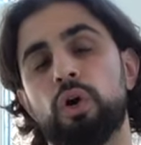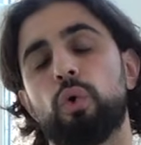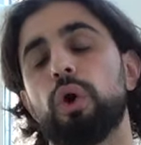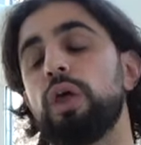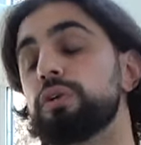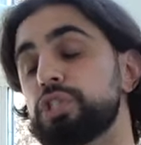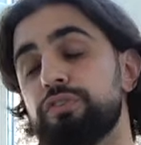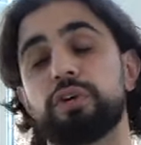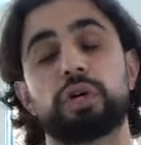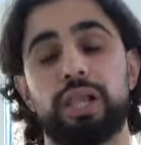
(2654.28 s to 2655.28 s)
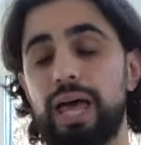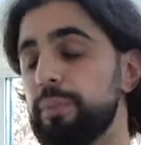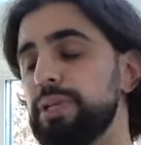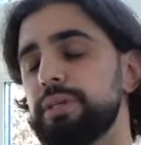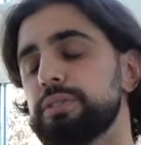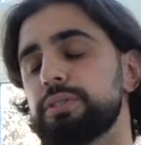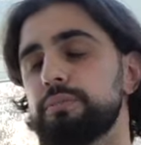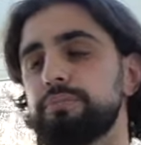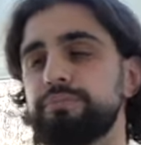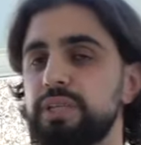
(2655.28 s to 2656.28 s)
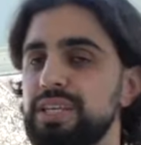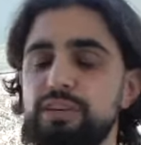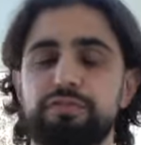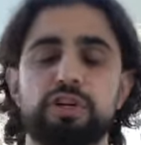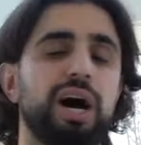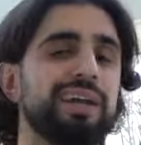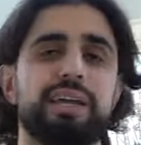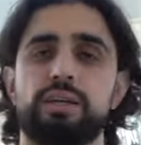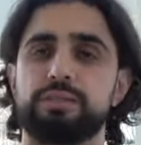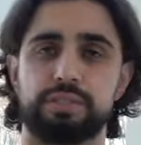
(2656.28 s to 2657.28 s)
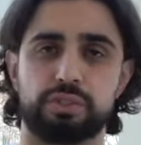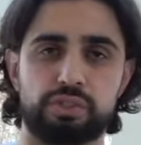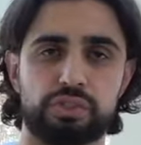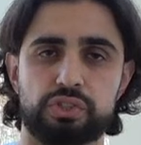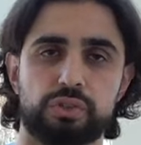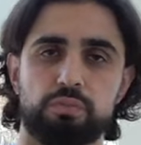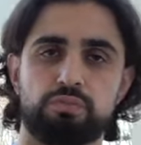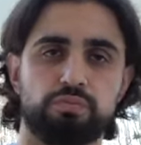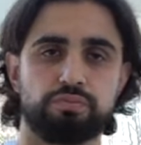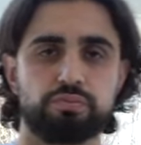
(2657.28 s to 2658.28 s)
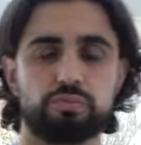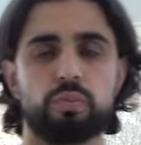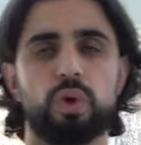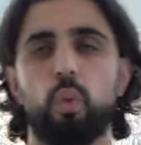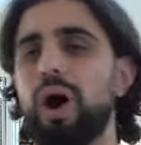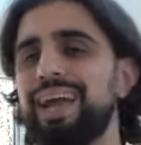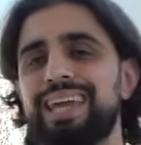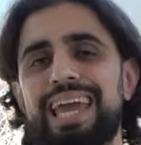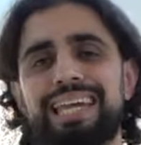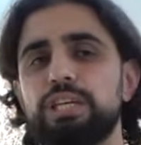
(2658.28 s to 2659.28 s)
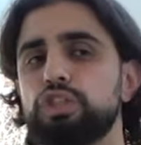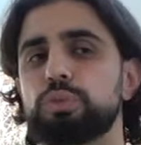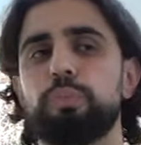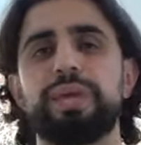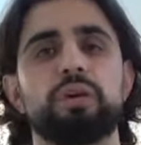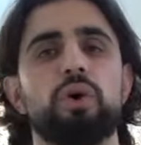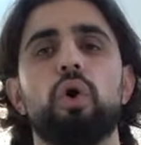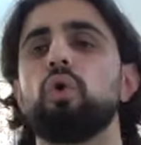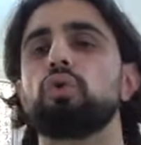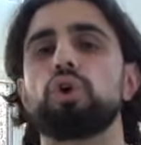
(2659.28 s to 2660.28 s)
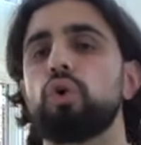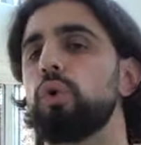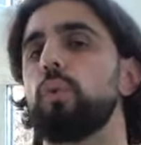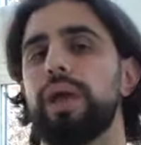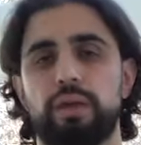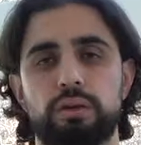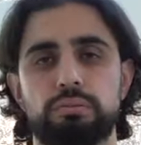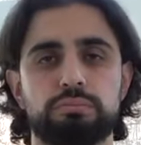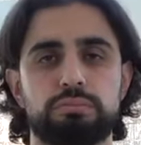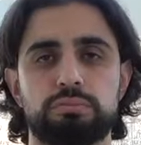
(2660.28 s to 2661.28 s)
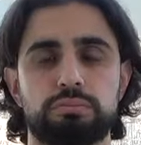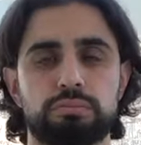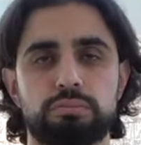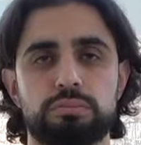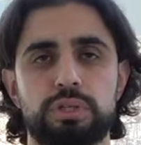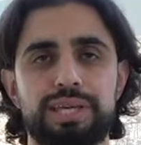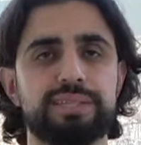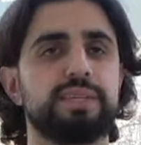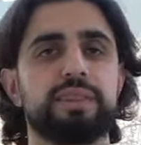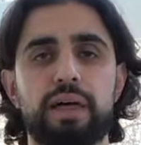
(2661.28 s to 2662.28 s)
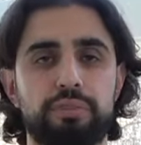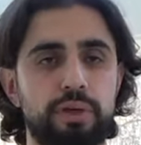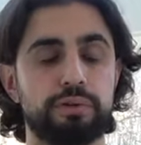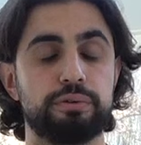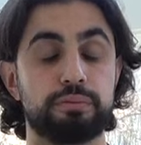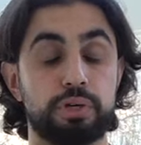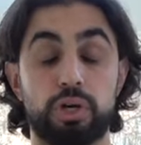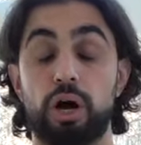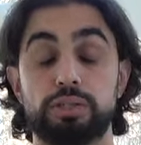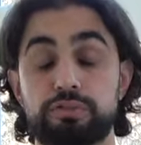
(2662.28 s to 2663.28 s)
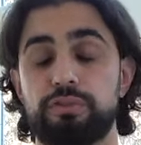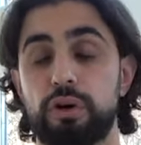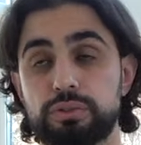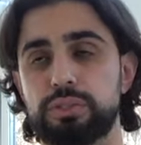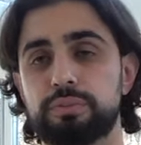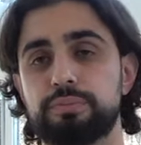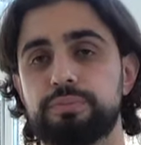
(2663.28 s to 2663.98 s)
or other severe calamities, is if God exists, why can't He just make it all go away? Isn't that then God's fault?